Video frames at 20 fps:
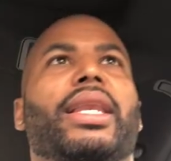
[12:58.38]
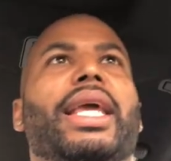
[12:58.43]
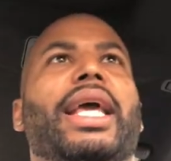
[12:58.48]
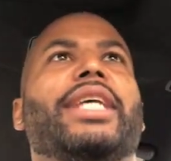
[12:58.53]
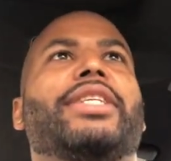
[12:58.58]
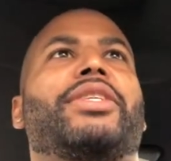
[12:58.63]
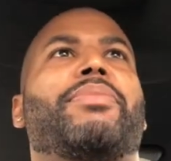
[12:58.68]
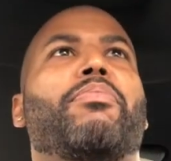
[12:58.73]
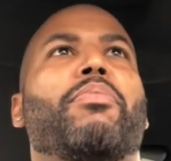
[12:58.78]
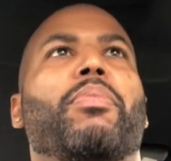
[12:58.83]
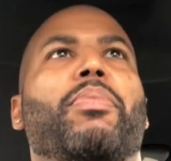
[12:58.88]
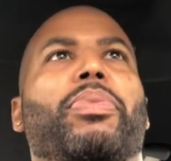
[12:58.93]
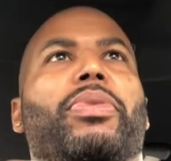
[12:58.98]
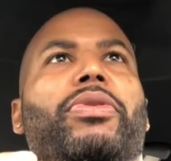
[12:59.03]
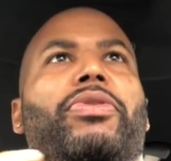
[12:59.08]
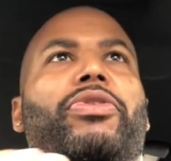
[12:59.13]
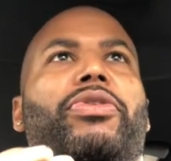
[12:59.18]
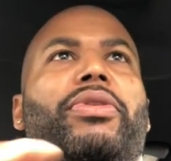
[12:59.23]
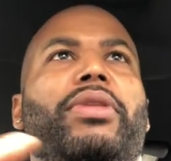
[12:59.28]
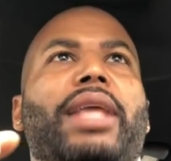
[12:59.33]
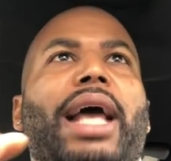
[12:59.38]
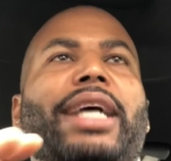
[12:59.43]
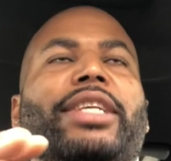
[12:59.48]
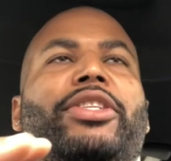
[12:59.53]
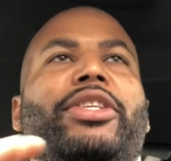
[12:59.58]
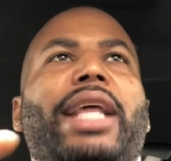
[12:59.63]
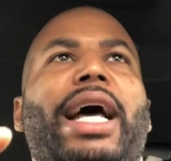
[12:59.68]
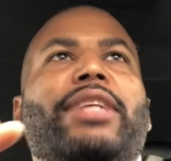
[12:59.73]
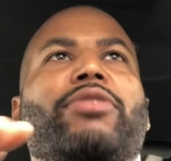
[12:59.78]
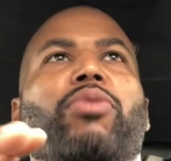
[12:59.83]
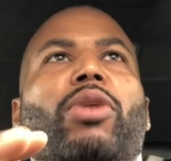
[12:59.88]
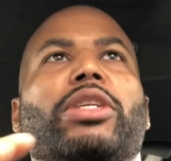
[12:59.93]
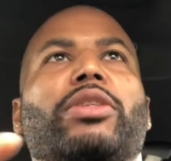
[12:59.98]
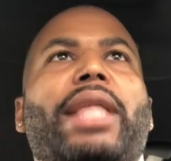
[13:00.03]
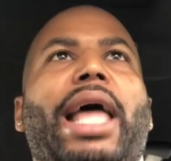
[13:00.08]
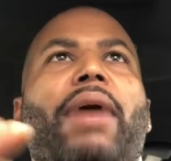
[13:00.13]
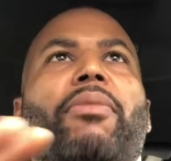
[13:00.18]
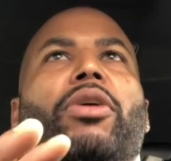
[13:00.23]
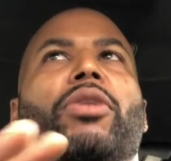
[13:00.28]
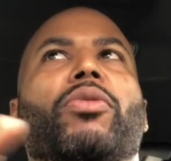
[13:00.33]
that's what
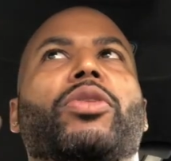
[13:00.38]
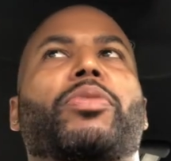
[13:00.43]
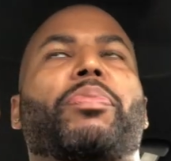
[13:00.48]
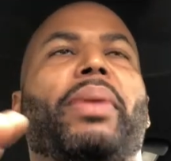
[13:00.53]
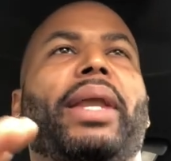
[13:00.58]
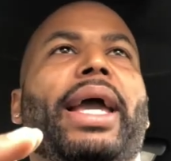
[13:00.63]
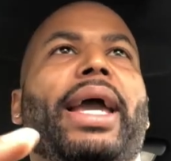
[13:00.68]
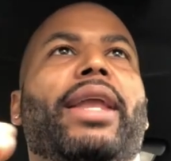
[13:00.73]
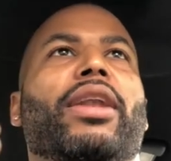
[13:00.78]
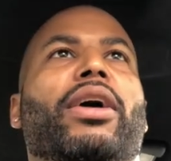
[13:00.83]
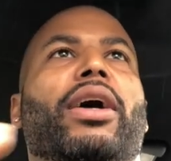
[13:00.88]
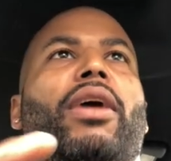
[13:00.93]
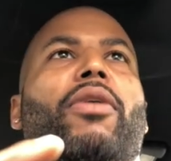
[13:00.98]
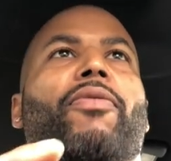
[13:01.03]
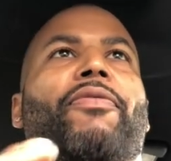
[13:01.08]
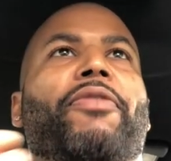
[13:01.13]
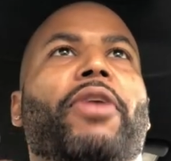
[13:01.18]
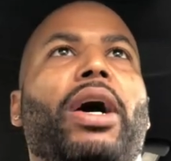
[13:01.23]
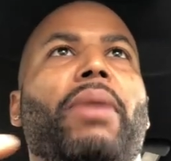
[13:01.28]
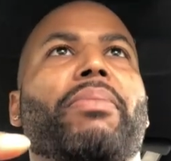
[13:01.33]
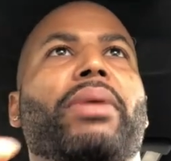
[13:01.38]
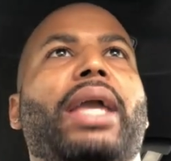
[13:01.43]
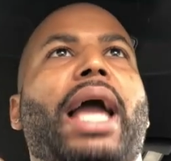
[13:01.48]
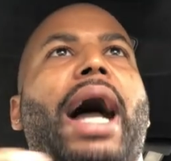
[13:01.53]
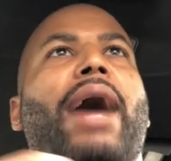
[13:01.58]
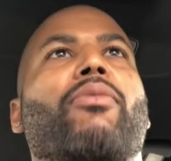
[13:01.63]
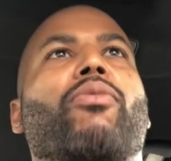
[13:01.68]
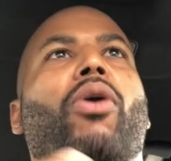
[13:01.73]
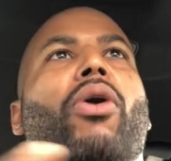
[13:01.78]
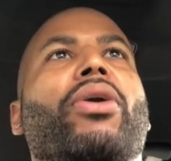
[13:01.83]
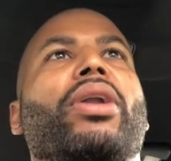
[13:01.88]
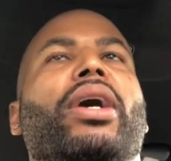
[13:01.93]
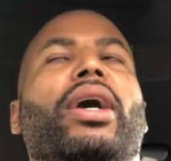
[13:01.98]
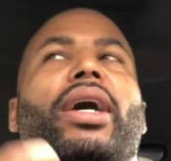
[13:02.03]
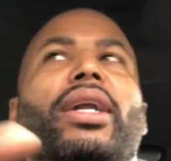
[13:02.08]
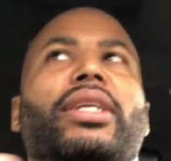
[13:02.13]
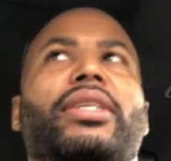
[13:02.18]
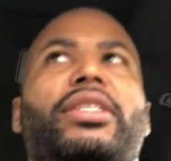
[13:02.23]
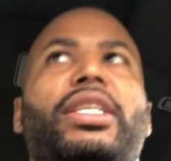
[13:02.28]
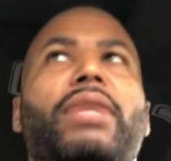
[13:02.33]
was playing for me. I wanted
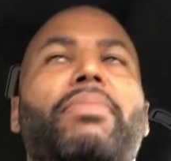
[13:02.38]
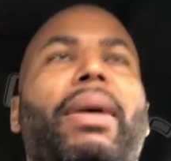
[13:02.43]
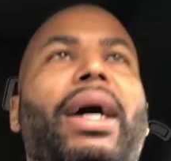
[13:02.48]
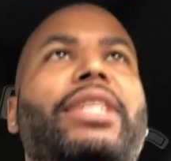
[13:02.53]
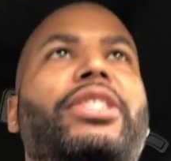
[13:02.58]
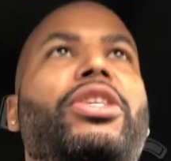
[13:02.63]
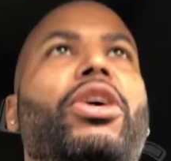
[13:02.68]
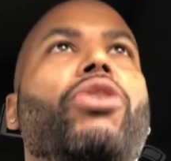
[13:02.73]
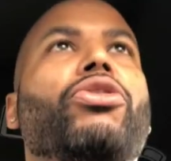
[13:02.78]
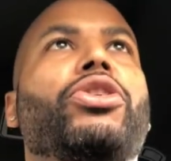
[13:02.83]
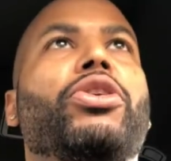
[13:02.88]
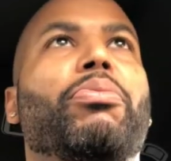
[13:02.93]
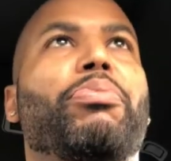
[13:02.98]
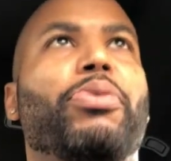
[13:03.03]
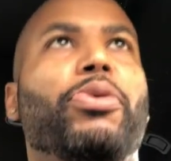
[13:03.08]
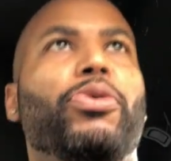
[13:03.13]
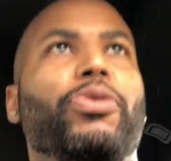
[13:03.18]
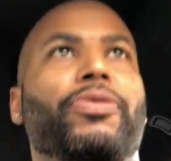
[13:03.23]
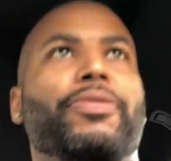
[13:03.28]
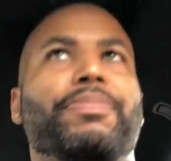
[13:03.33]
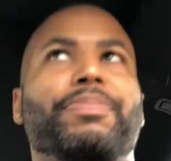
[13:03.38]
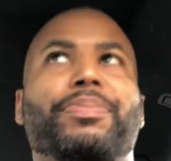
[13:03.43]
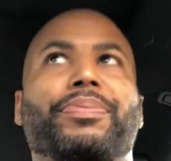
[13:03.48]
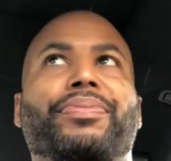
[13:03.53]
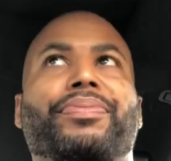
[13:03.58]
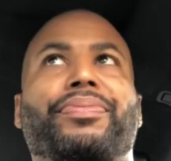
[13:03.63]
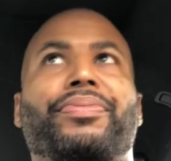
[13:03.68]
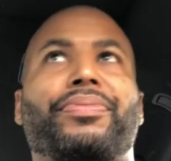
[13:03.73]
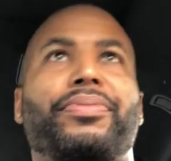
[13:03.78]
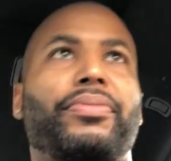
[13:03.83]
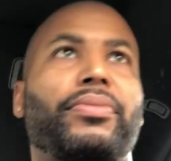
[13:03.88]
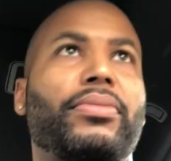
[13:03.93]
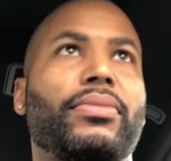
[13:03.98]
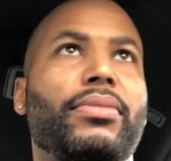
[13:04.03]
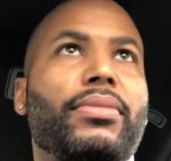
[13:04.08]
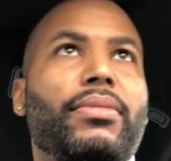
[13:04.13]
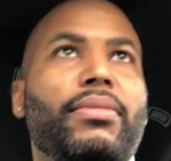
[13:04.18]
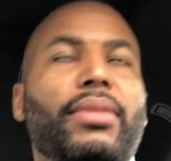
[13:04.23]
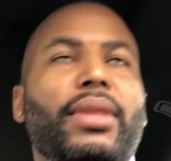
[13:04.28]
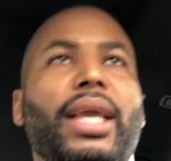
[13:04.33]
her to see my social proof.
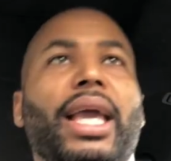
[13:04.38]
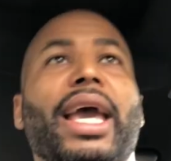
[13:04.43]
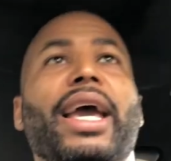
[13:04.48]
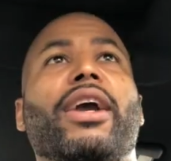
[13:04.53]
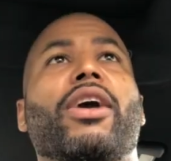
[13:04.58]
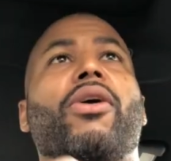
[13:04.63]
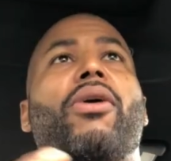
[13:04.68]
And